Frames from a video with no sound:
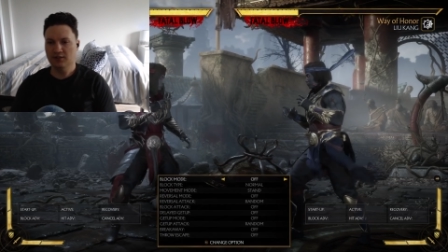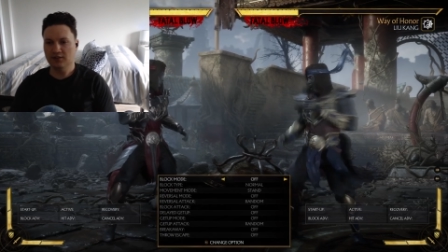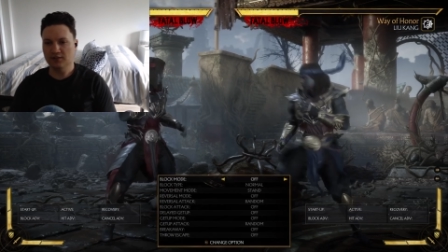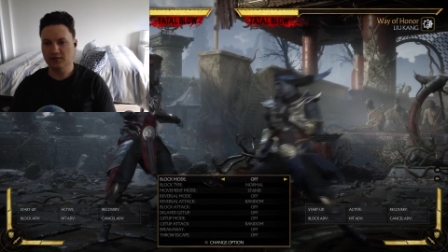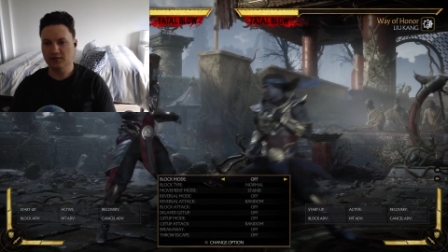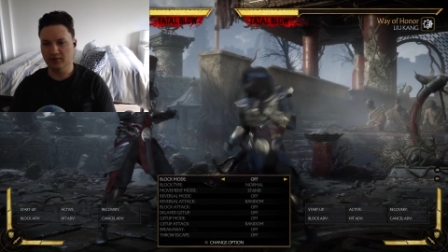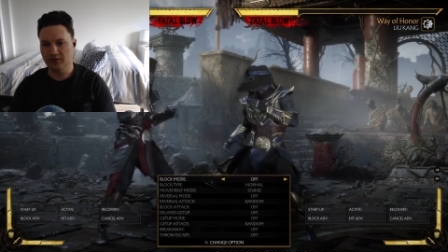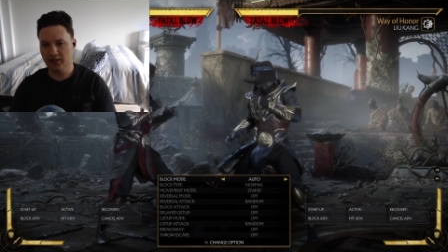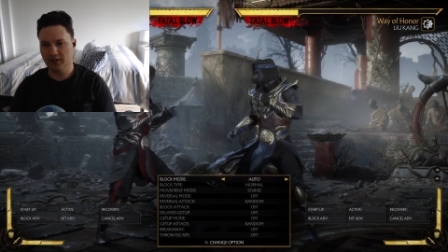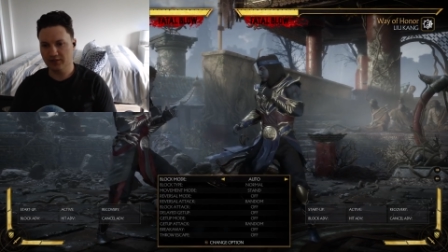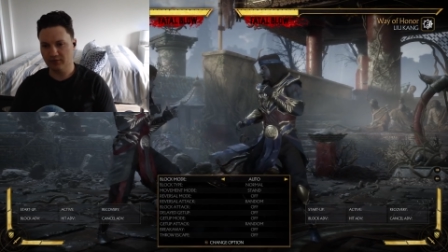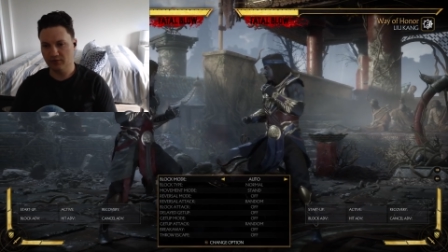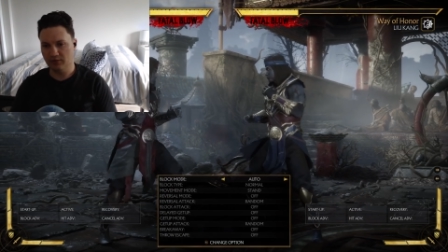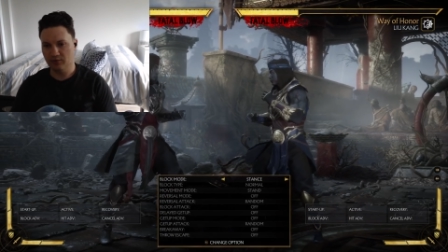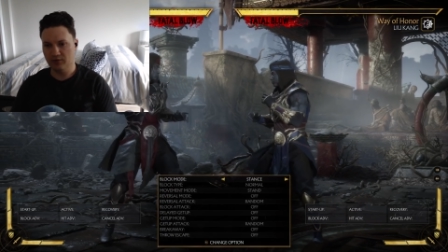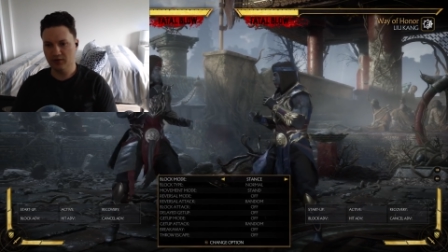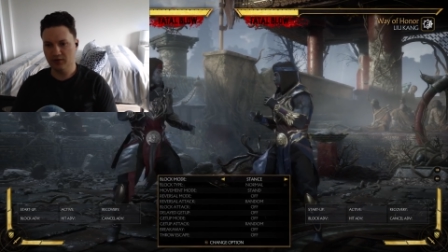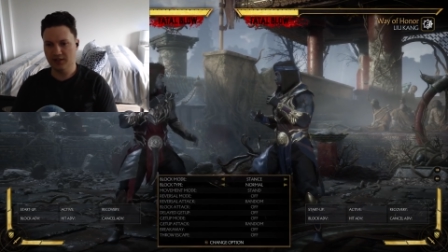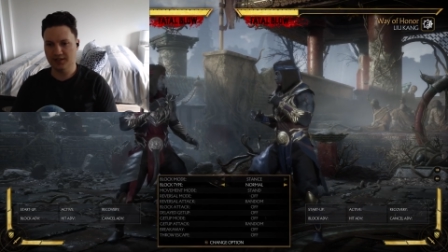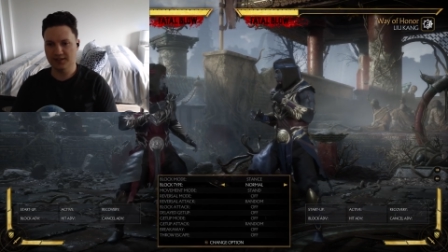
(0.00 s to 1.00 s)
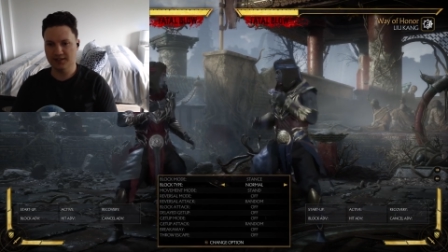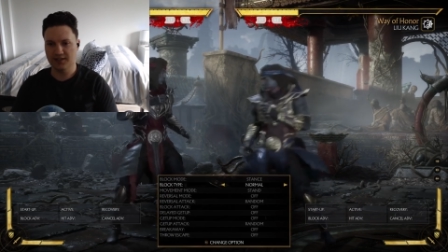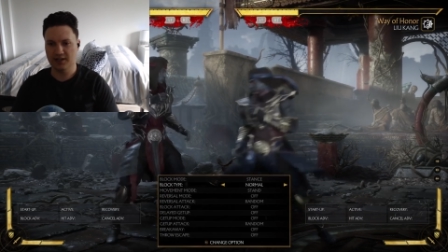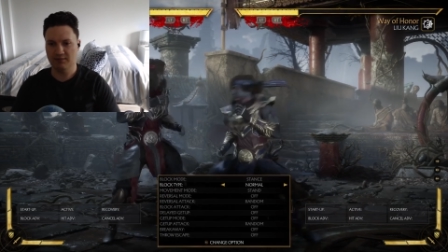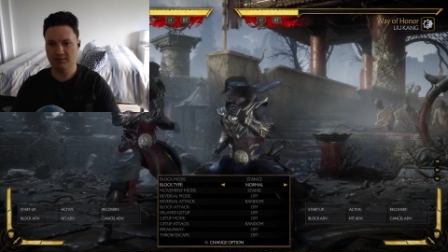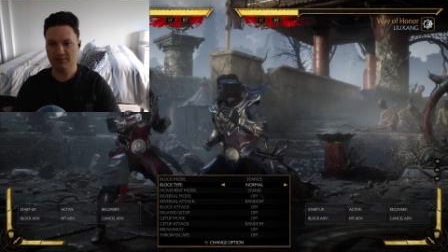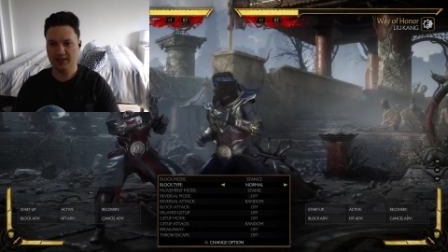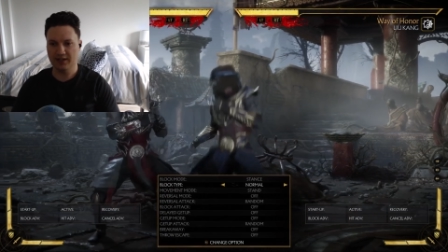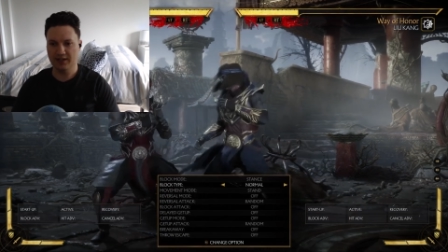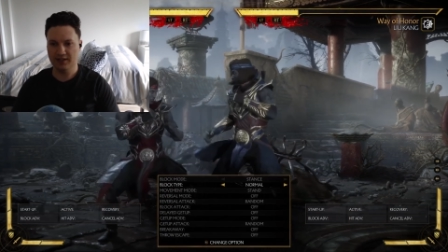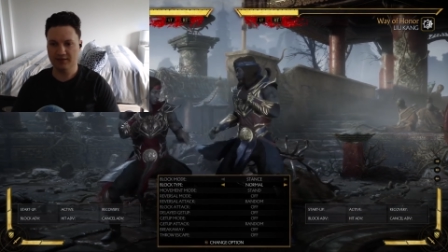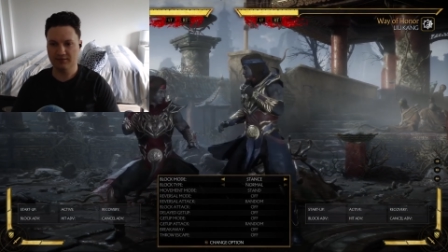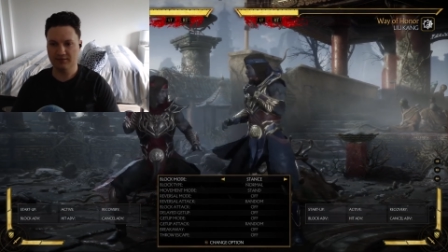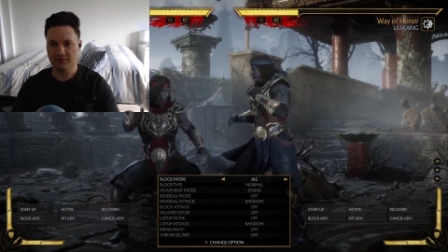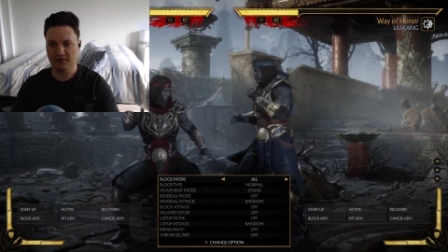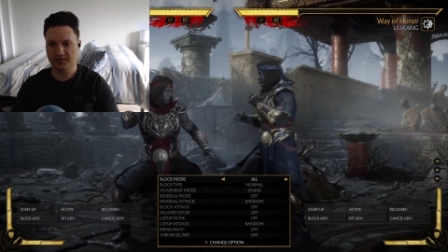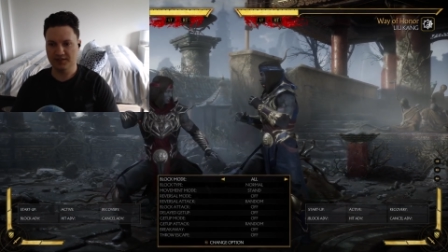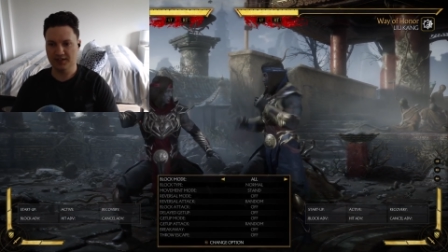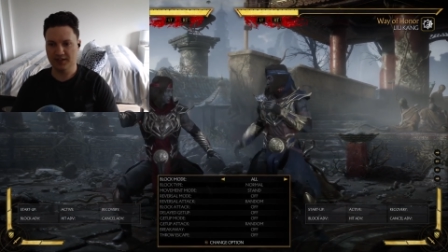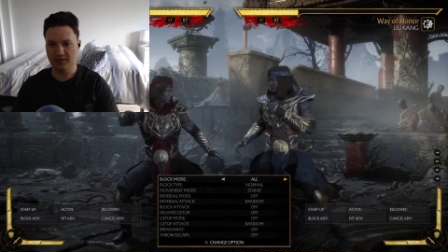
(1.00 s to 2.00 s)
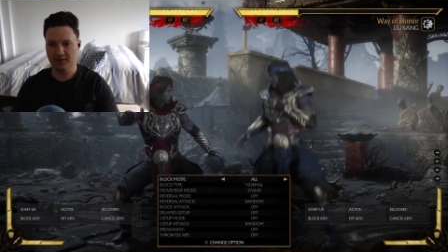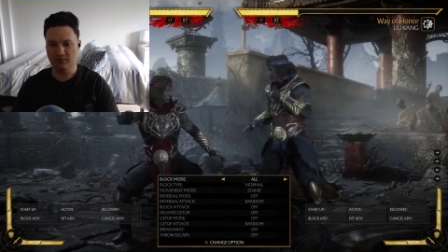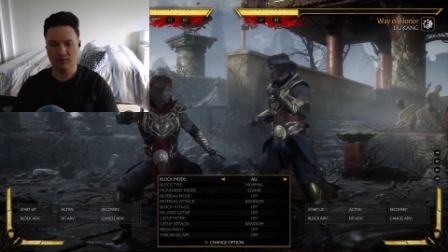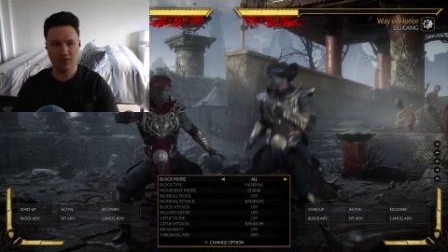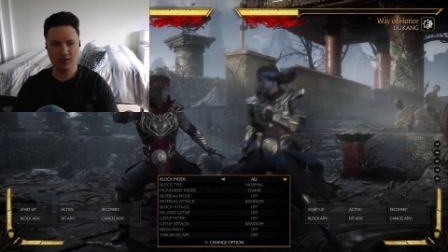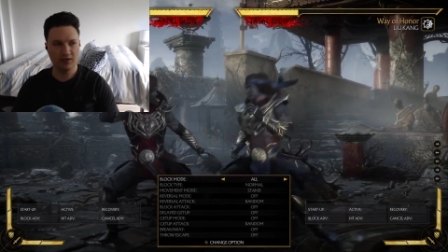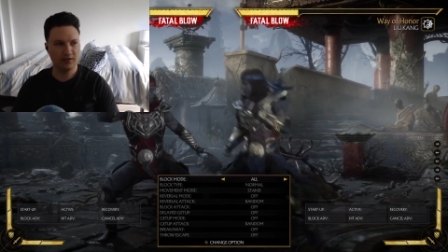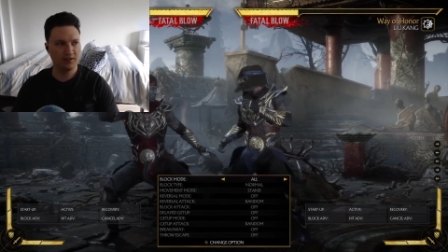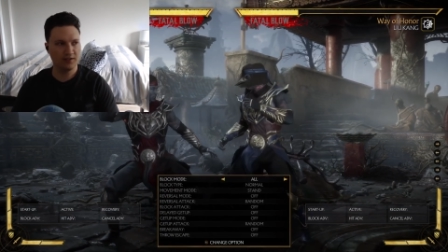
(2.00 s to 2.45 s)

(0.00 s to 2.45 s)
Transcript: So cost reward, his game plan for standing 1